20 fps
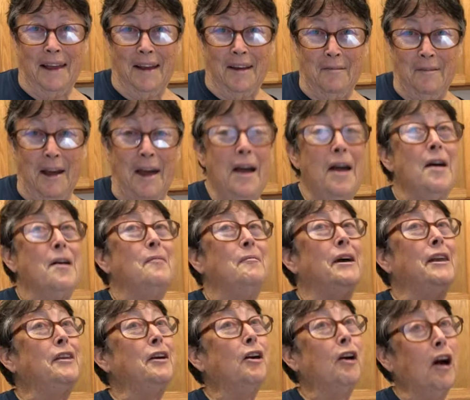
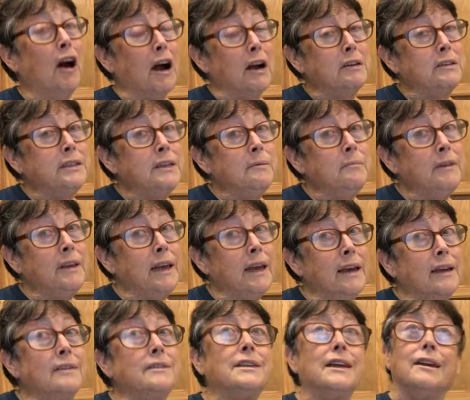but there are some
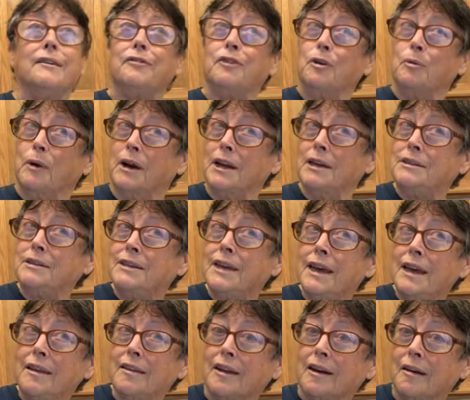things that if you wanna
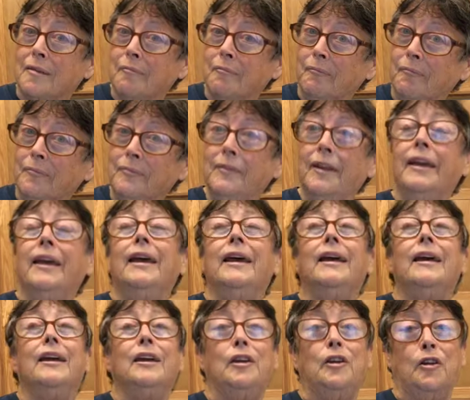see them,
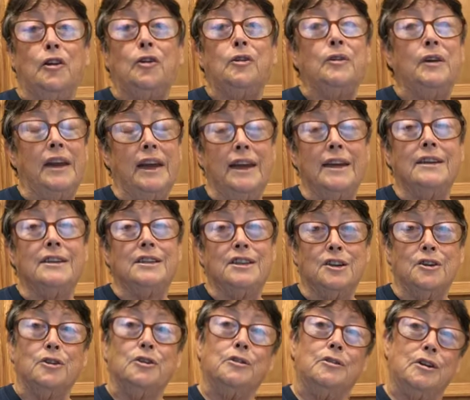you need to
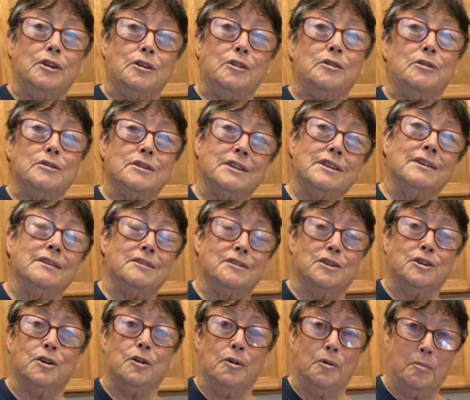use
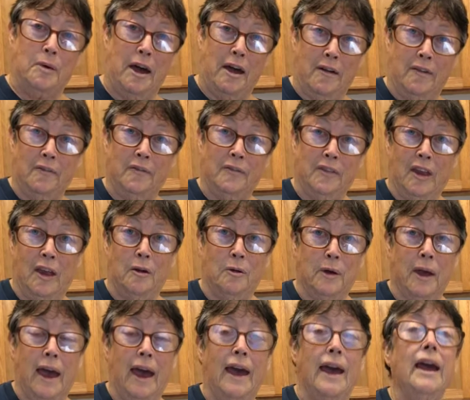scuba,
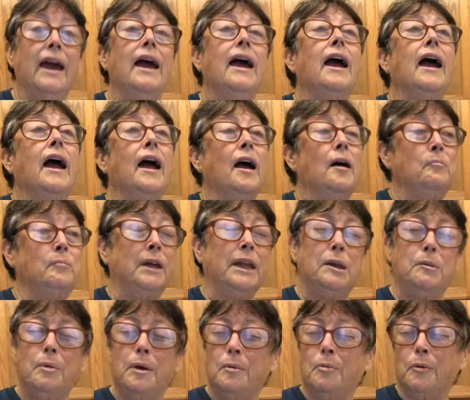okay?
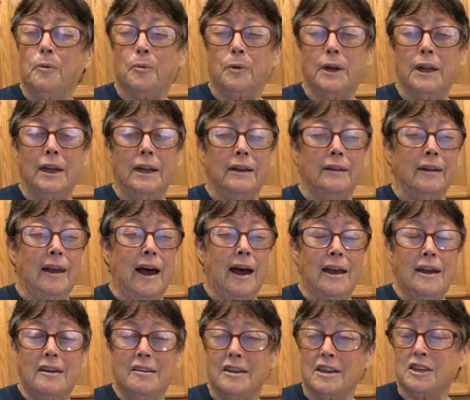Many people really
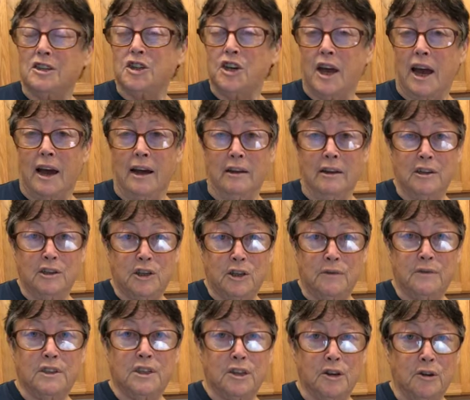like the challenge of
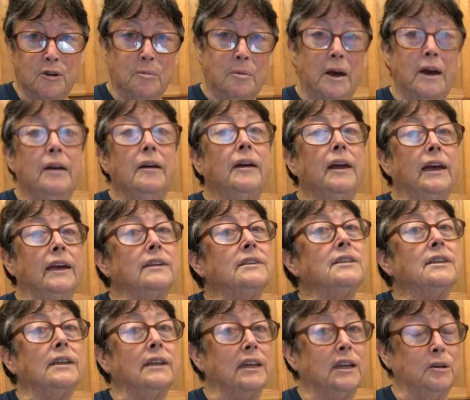scuba. It's
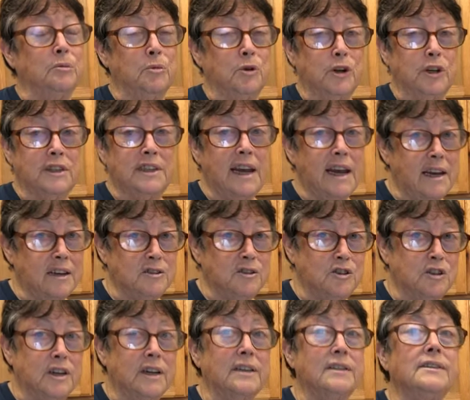a little more
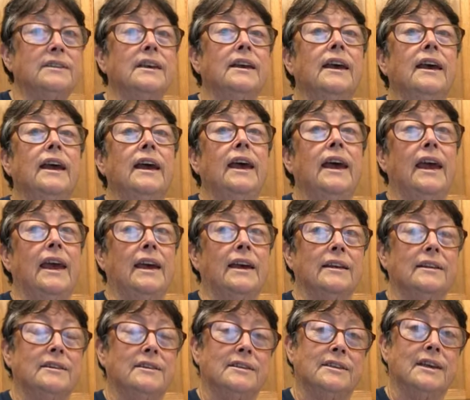dangerous.
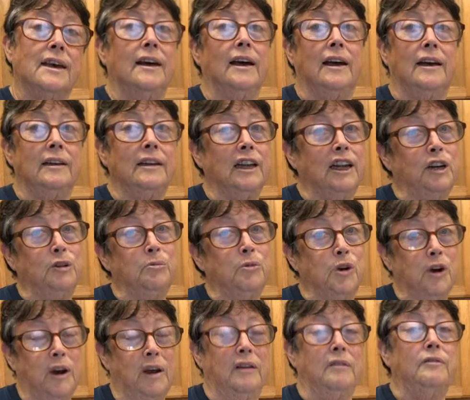It's a little
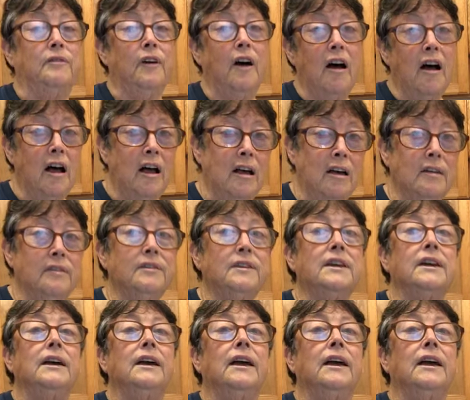more involved